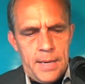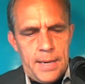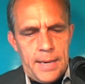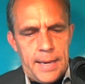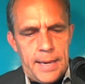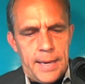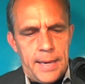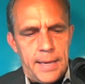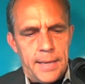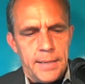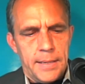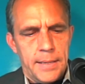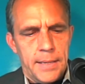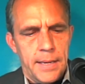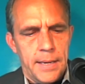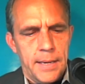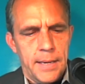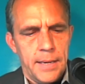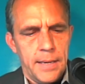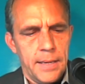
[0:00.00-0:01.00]
And
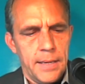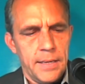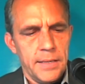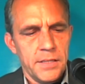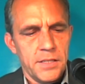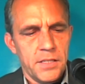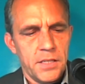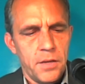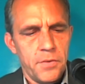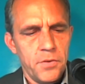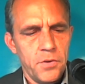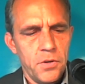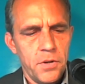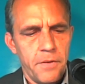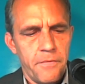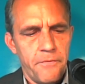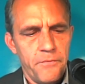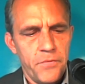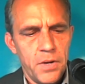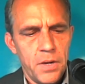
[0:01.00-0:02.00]
in southern
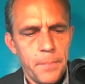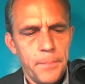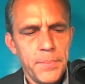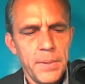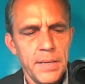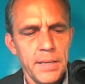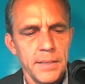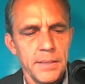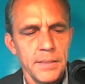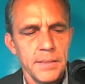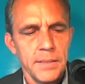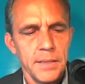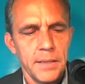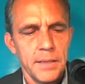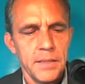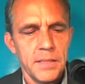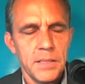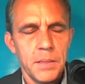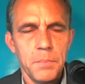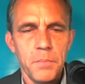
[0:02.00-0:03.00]
Philippines on
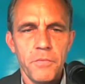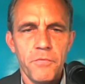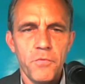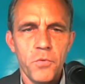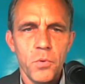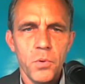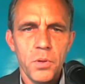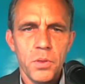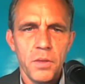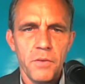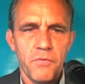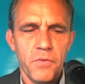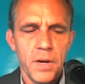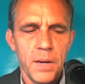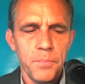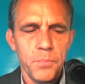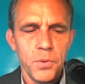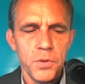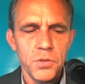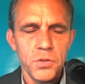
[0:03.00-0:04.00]
December 4th, a
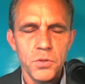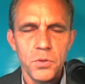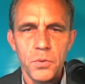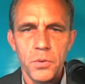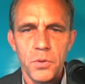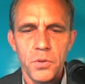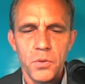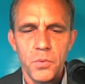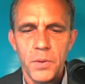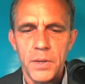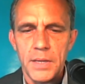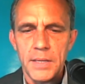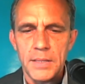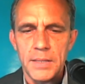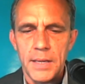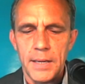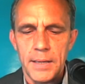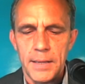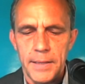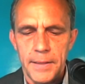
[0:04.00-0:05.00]
5.0 earthquake is
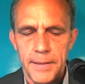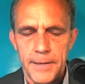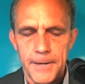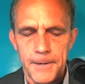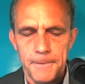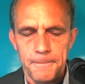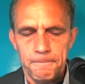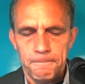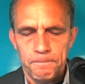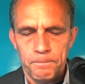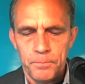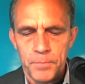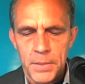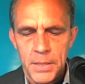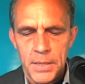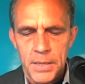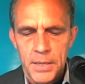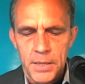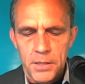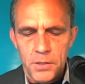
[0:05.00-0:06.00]
likely there.
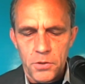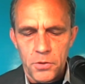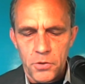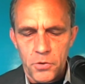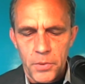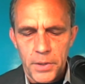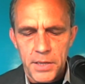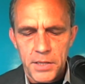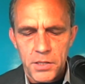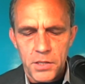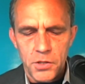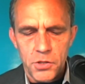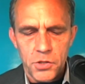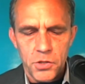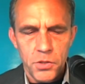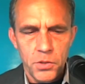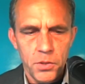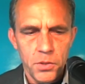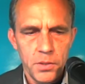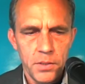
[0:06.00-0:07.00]
So the greatest
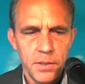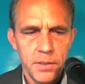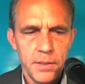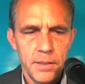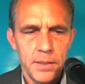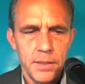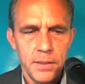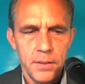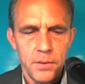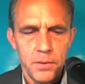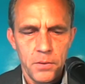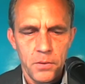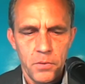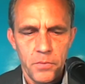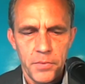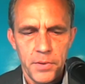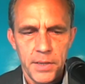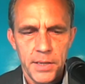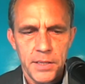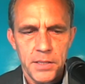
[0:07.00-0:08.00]
concern
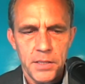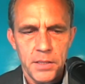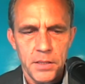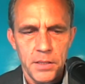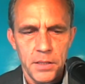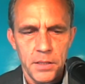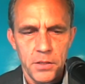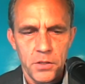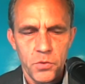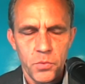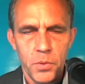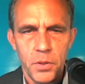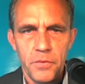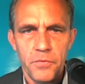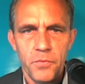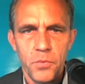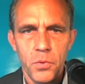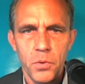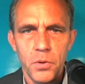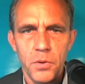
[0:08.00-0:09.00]
over the next uh,
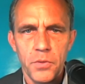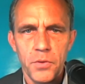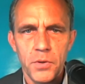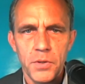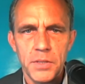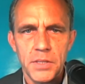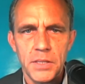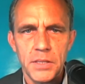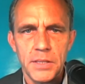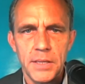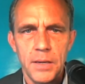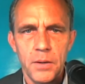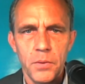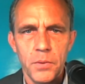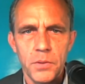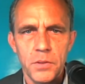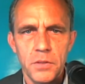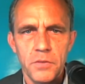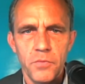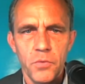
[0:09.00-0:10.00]
24 to 36
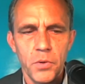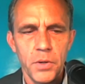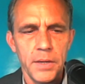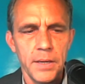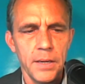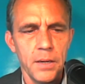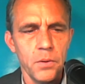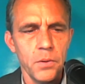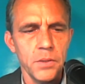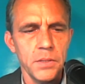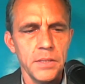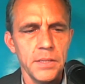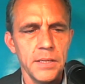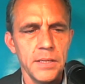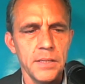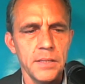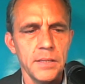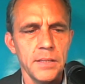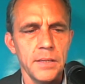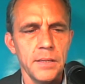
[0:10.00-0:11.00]
hours, 48 hours,
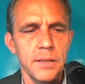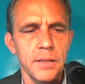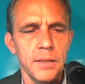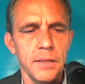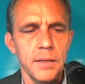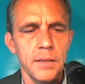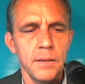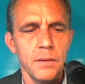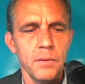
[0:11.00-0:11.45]
is in uh,